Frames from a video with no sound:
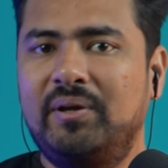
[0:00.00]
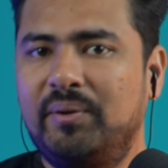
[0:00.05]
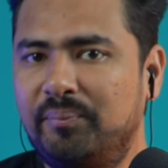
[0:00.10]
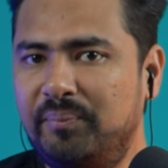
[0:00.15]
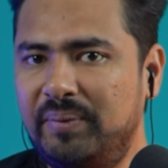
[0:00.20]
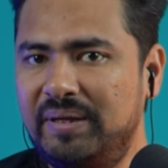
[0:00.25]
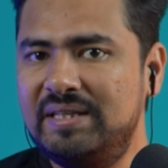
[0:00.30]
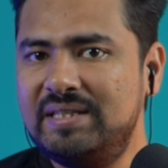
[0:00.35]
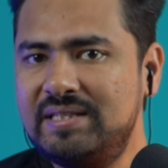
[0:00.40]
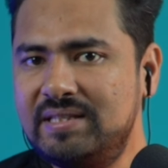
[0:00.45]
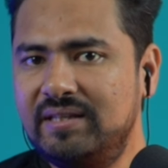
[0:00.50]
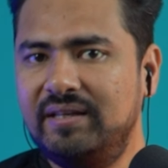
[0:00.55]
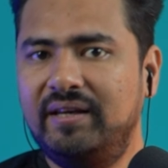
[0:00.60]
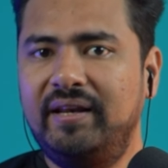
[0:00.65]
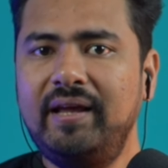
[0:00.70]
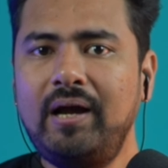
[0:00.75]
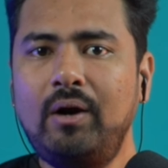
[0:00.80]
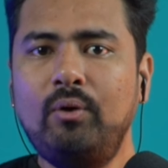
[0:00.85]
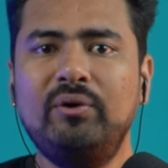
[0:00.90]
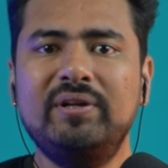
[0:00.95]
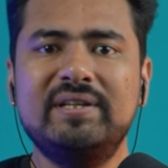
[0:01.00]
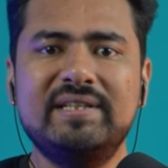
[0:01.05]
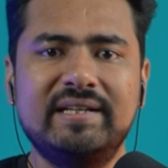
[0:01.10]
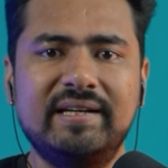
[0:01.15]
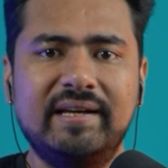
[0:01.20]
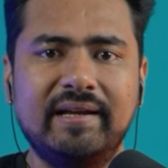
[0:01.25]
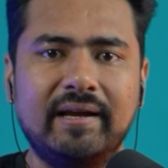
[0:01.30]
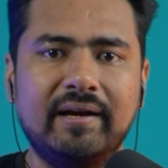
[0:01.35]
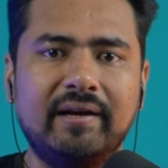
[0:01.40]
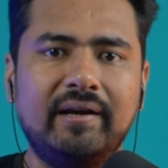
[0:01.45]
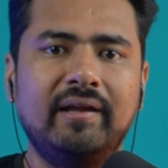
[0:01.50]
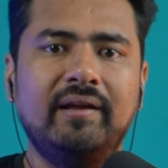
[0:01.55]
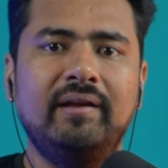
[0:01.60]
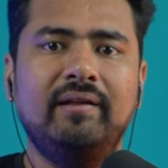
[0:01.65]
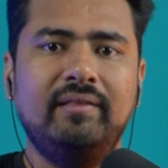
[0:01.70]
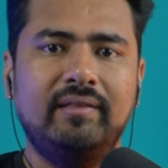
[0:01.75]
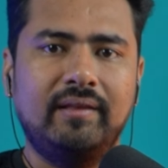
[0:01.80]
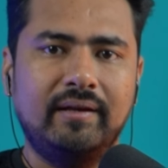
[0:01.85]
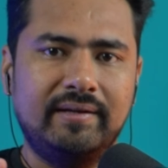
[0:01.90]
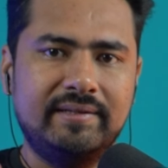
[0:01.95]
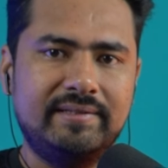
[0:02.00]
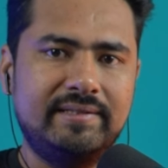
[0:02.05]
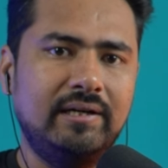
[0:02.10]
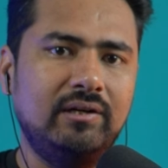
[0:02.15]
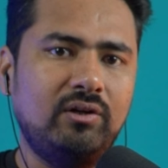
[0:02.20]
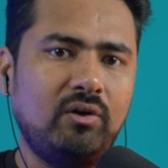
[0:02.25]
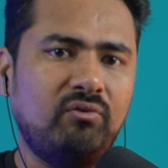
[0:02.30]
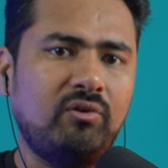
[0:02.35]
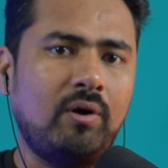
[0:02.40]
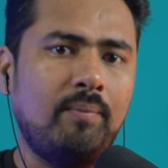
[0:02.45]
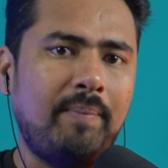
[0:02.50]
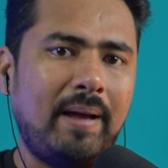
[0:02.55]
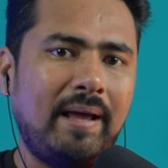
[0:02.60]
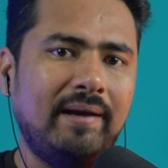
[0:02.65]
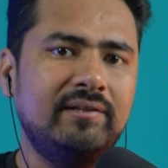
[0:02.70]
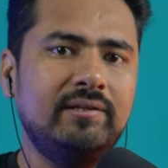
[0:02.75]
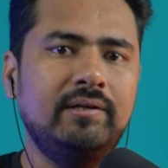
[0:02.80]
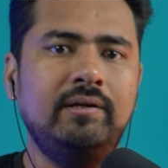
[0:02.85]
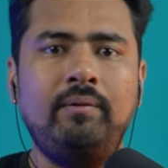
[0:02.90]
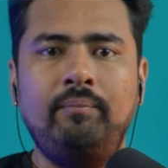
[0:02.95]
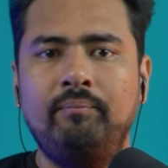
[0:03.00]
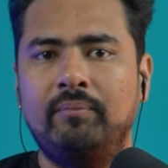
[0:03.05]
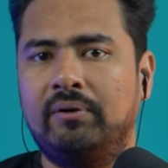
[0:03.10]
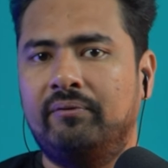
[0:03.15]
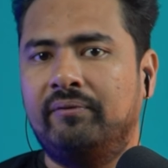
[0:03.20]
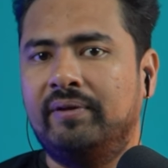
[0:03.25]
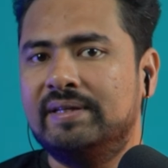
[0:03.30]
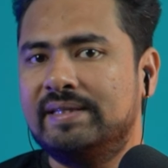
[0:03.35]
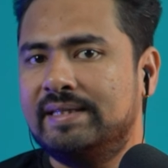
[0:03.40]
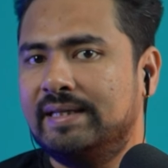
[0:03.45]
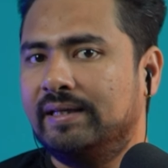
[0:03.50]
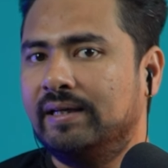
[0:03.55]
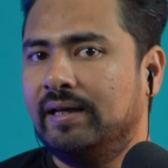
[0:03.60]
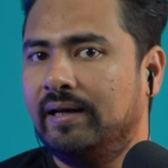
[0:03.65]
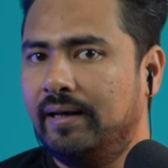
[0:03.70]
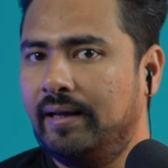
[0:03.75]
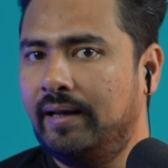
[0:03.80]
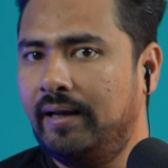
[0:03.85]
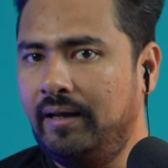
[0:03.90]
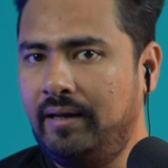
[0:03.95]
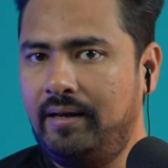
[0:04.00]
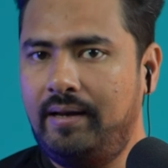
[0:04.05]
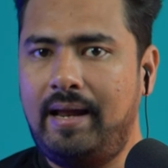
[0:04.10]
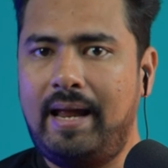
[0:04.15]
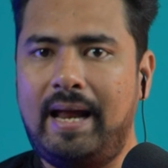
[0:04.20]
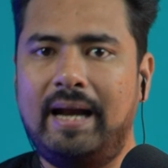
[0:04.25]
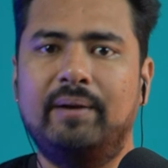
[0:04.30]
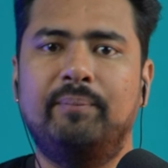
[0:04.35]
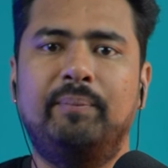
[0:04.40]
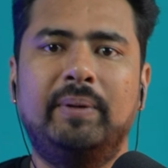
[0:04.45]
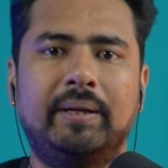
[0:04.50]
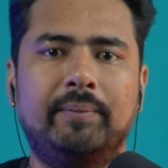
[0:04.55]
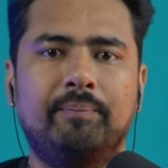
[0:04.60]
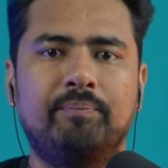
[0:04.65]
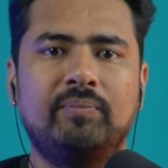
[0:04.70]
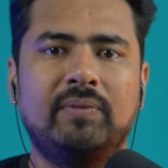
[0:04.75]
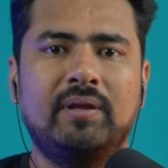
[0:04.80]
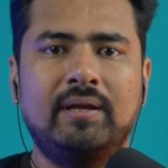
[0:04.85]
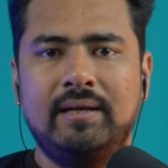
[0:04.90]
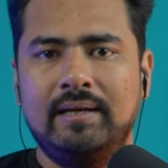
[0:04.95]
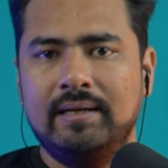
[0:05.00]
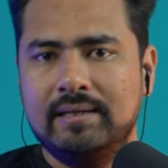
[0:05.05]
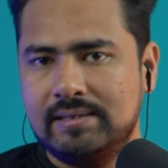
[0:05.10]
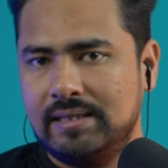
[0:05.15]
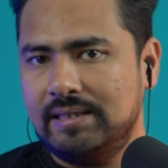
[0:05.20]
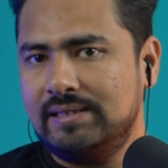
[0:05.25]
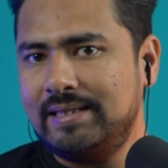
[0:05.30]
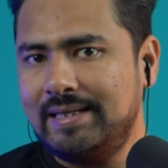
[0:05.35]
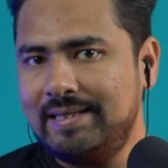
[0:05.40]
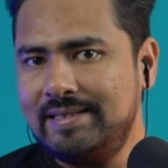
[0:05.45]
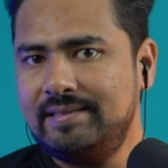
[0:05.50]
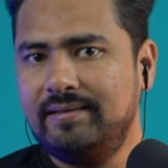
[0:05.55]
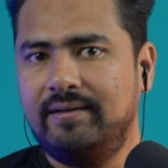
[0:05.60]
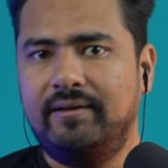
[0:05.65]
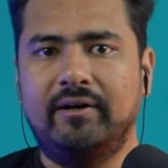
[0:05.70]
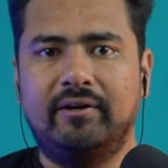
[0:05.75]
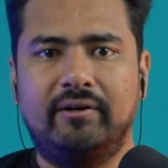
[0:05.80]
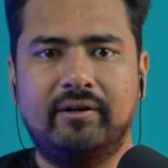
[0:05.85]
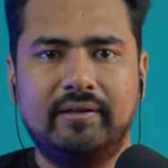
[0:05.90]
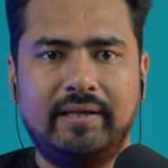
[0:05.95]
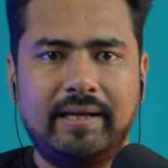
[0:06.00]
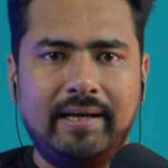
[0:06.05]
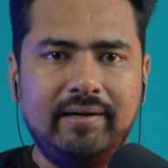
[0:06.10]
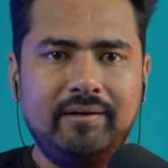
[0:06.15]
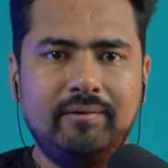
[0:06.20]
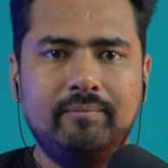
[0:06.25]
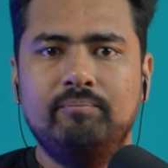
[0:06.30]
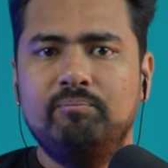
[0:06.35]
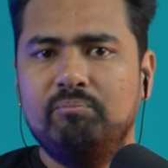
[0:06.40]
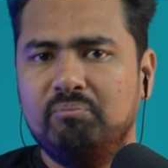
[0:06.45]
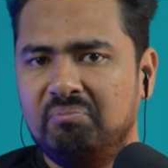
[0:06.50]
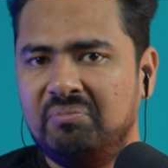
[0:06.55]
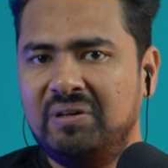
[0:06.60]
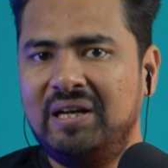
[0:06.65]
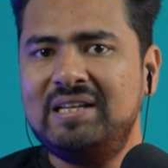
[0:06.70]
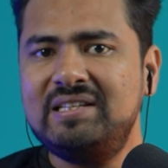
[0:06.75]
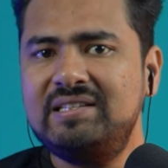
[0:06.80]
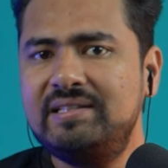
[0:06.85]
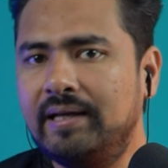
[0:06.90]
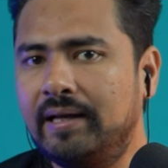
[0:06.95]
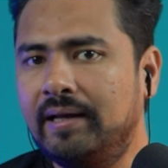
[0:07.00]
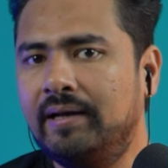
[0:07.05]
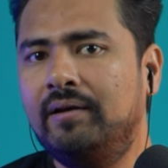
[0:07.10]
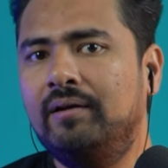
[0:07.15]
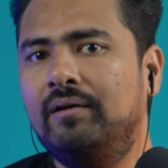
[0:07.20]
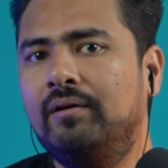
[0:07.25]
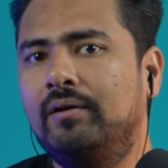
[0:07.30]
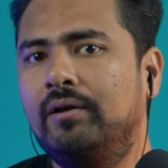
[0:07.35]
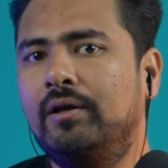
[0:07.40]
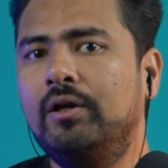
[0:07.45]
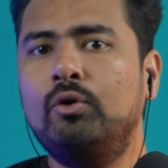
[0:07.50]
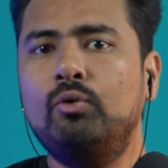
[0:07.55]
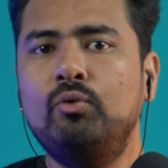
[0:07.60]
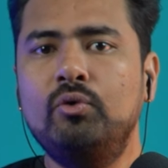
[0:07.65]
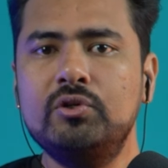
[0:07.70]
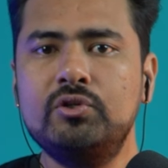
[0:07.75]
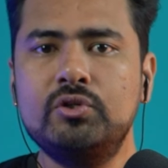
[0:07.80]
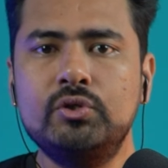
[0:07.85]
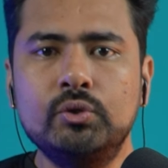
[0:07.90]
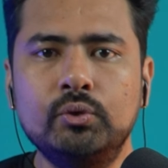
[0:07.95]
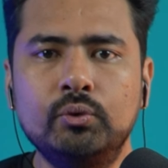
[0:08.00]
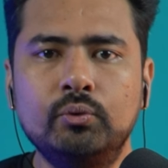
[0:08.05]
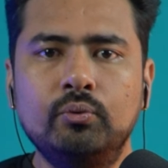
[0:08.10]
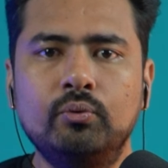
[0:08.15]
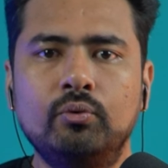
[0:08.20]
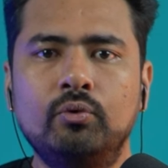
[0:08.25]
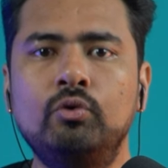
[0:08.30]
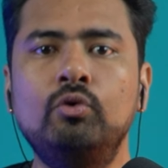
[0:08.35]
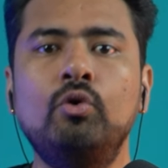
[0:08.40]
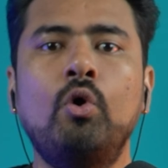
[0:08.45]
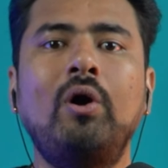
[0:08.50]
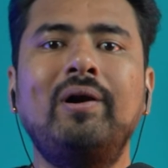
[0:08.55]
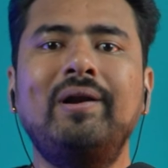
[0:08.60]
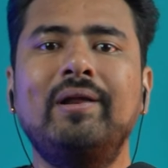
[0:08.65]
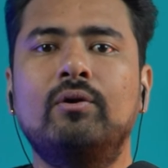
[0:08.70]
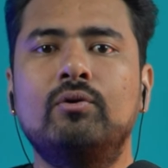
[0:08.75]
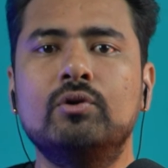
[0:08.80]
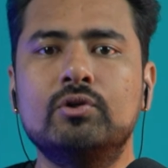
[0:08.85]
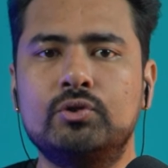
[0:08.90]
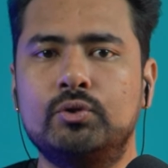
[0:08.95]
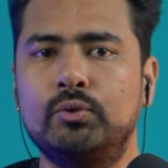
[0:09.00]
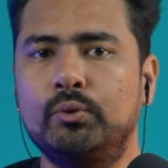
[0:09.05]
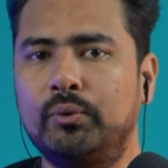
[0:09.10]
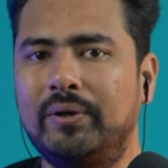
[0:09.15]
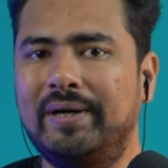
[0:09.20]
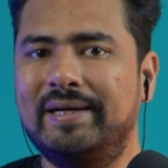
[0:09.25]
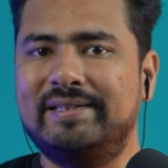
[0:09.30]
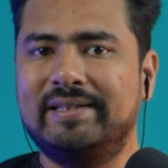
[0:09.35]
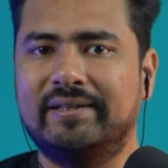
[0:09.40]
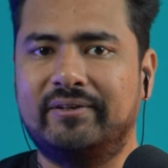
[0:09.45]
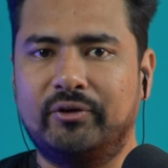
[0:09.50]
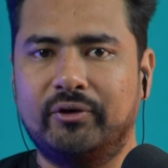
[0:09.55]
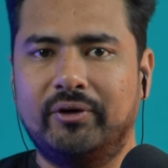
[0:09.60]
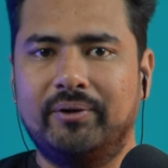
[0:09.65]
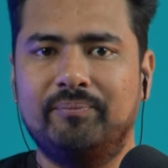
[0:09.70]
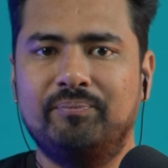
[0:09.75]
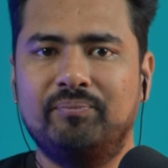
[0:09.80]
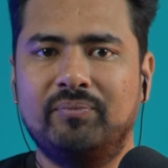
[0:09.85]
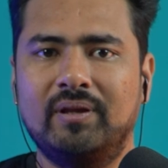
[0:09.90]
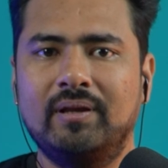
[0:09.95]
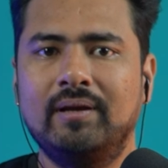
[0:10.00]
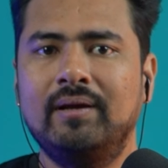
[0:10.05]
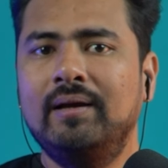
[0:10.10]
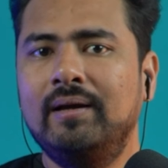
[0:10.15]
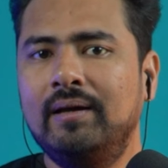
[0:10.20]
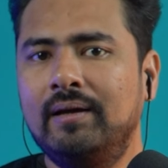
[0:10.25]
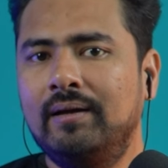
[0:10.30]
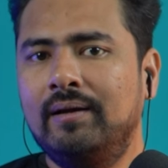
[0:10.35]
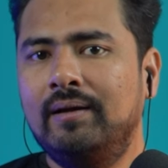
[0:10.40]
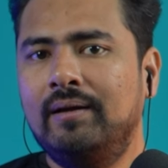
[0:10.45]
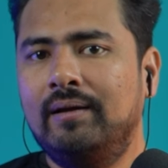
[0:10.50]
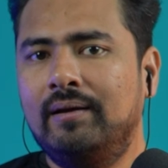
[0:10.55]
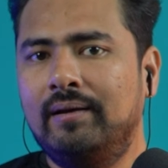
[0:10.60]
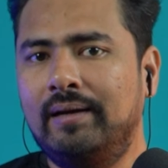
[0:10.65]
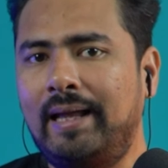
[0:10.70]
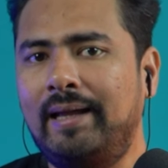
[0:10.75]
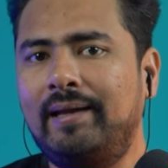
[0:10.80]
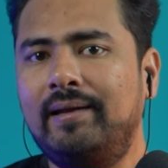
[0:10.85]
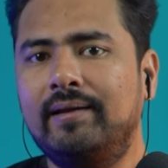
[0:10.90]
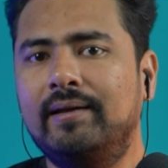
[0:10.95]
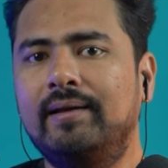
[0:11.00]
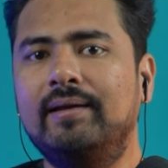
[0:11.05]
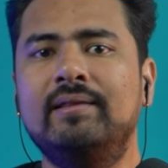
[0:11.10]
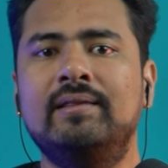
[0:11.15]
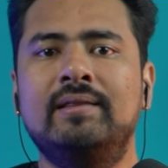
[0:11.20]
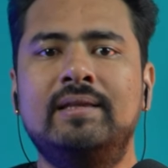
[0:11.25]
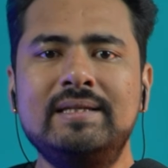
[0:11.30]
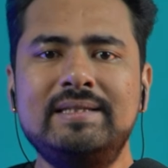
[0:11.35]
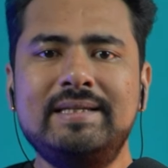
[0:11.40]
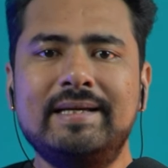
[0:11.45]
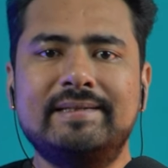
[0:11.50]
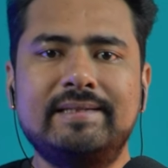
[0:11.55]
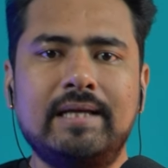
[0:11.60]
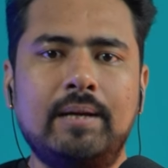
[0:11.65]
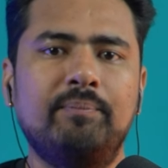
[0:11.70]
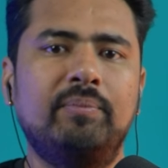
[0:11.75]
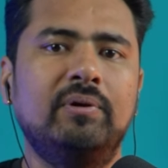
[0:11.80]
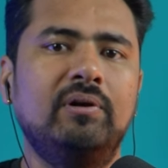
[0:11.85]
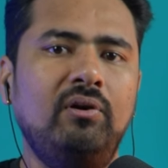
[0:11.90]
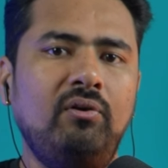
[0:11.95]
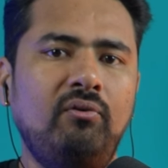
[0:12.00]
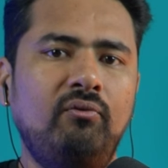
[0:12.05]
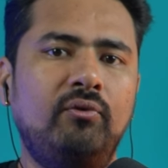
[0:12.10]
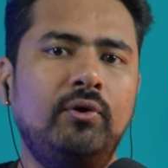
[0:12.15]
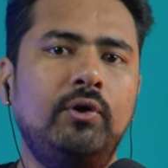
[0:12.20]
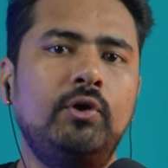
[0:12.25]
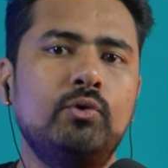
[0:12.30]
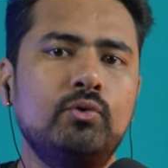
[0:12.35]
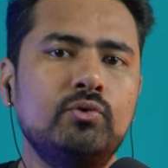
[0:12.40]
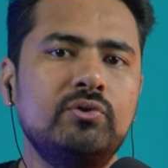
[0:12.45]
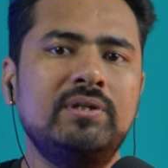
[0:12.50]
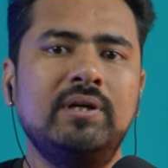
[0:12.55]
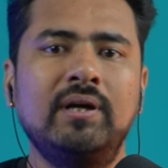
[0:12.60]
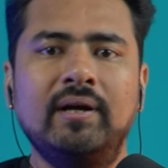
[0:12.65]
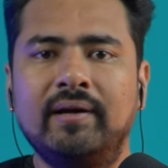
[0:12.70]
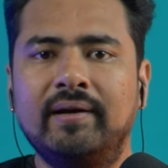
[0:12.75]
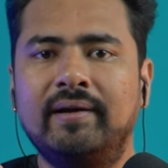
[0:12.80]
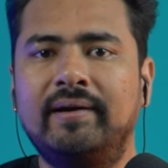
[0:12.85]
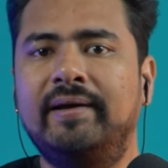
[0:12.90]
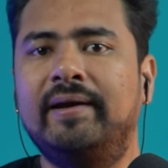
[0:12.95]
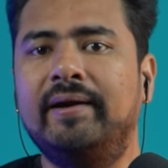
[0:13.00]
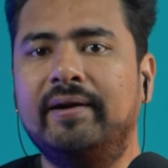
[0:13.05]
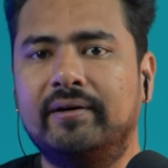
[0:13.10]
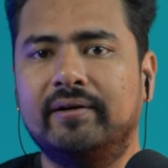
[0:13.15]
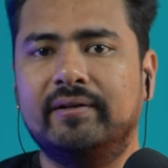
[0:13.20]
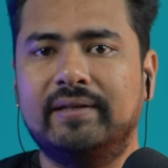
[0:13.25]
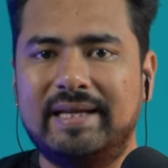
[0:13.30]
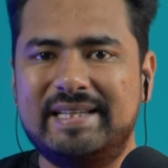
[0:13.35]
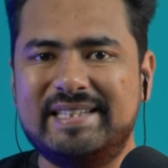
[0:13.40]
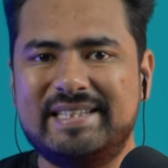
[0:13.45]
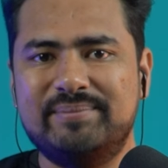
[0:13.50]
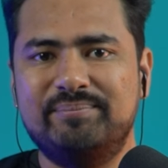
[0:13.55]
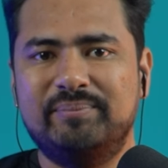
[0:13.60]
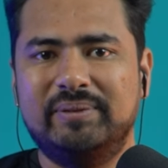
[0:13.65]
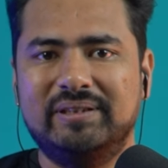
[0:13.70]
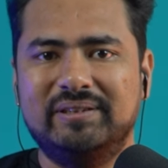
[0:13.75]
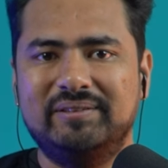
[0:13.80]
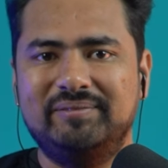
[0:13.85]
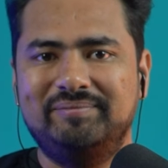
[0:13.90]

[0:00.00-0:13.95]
means D out is indicating the result of comparison between signal A and B, such as greater than, less than, equals to, not equals to, etc. Like in this example, we use greater than symbol.